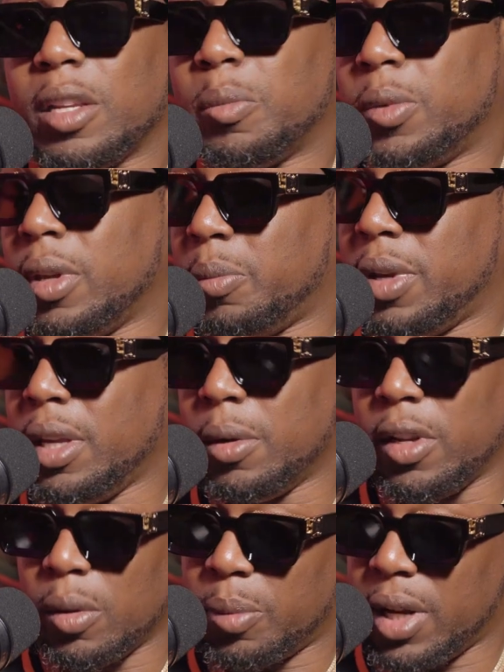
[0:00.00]
your
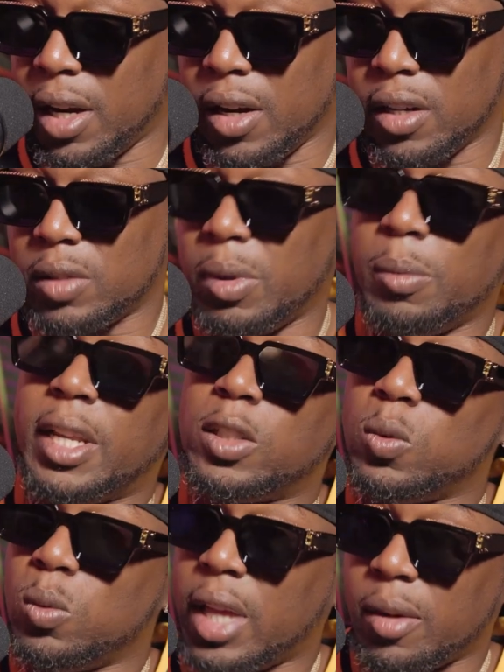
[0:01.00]
peers, people that
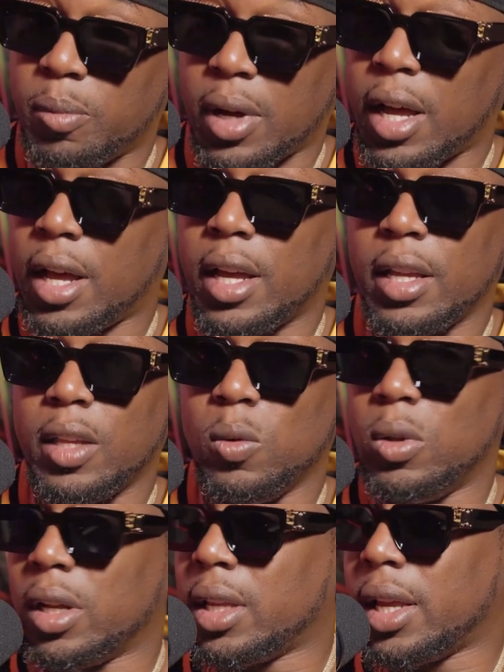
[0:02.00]
you left behind, and you
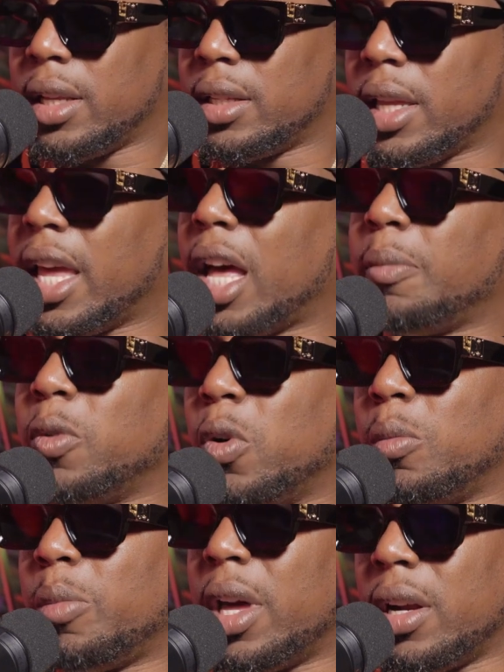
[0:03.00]
look like, damn, I'm
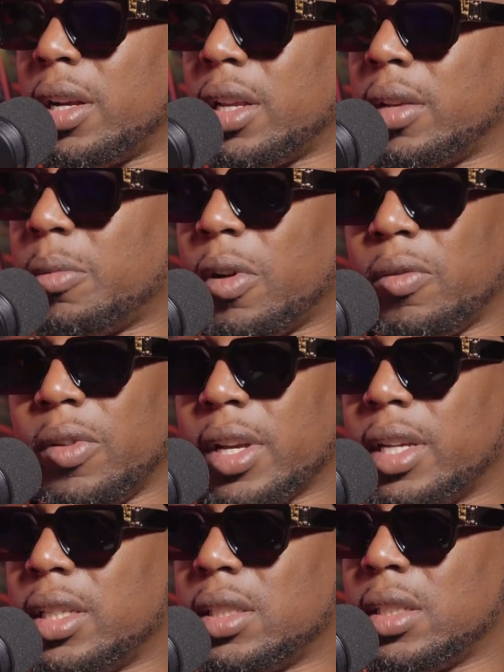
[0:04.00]
doing better than
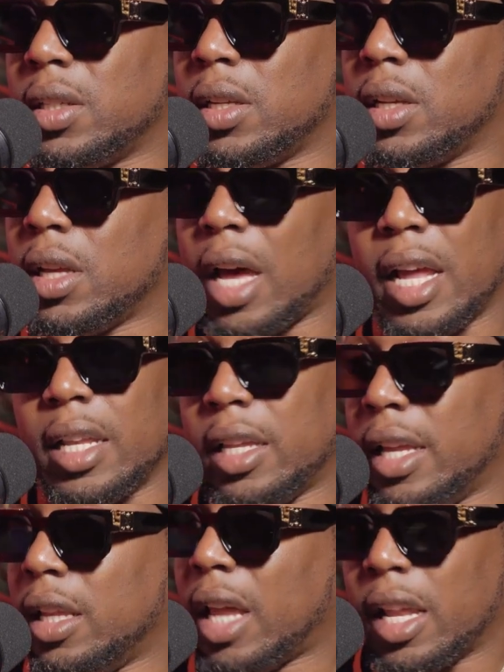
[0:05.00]
motherfuckers. I
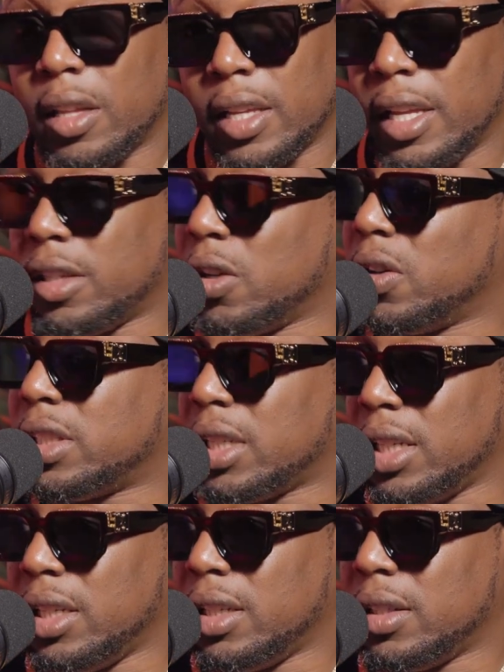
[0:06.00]
did
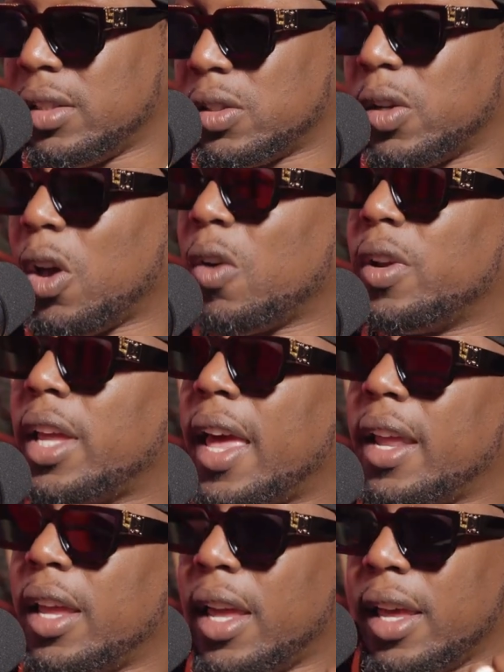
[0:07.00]
13, so you already
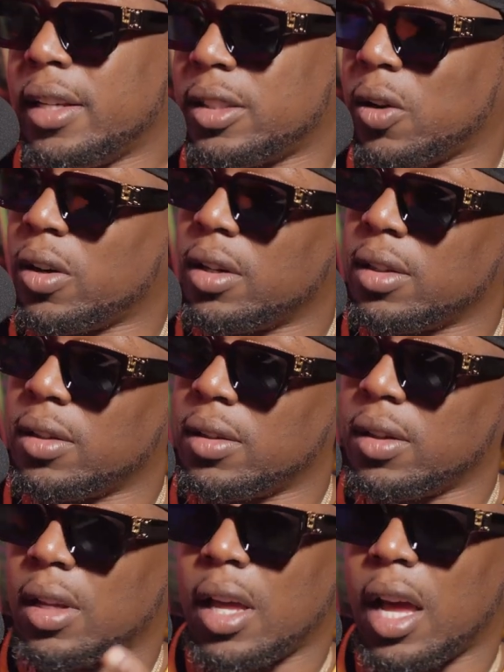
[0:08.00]
had a head start.
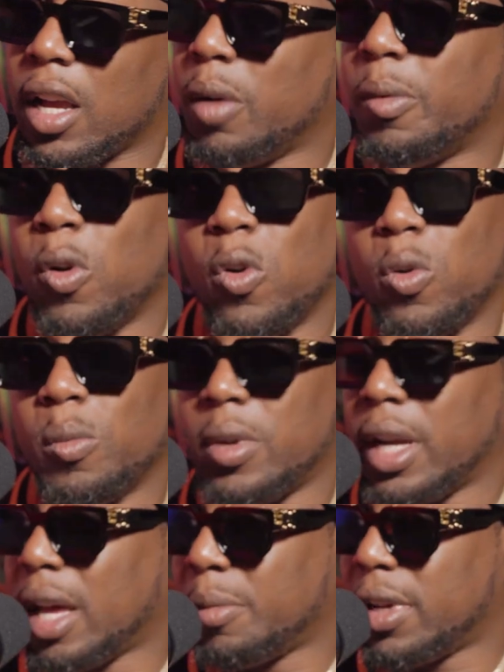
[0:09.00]
I come home,
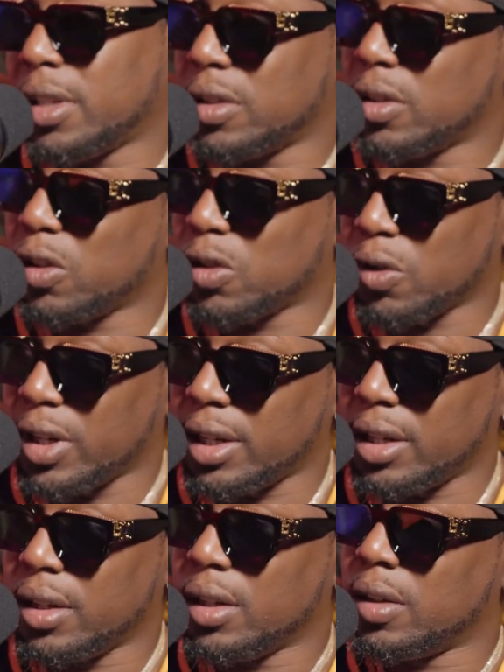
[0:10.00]
I got my
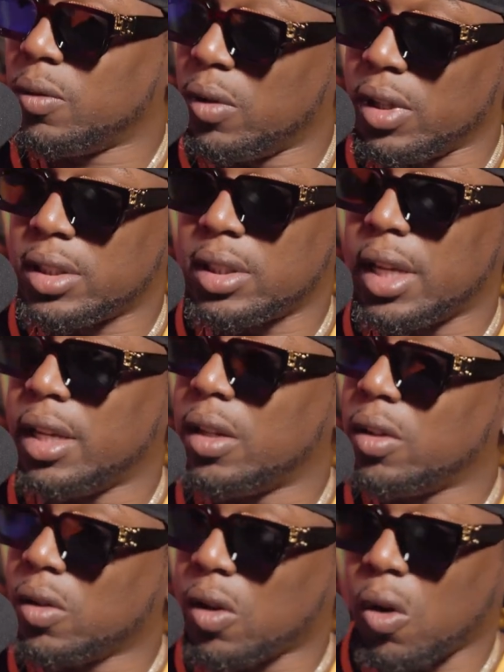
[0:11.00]
degree, real
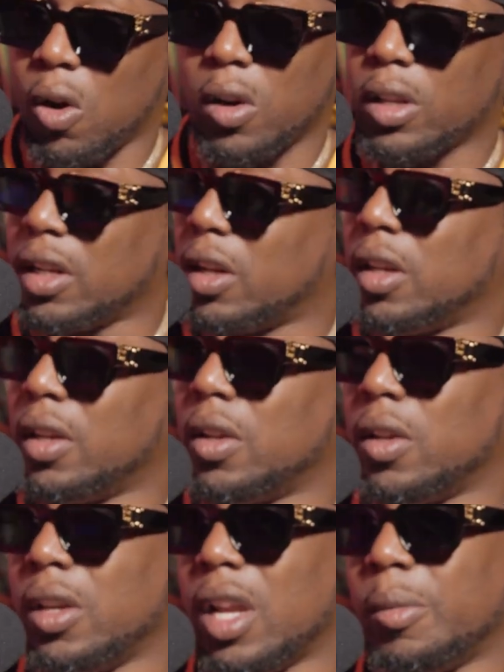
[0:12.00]
estate, car, you know
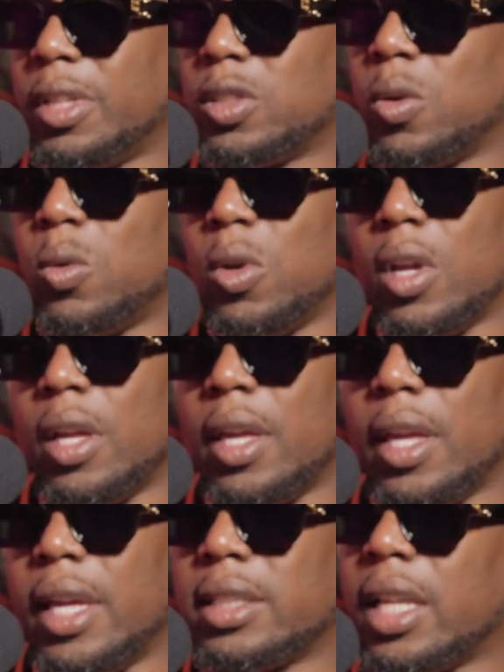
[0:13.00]
what I mean? So
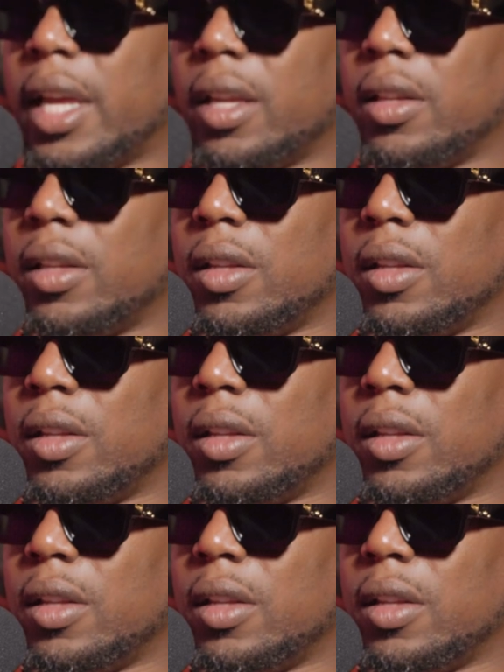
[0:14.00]
it's like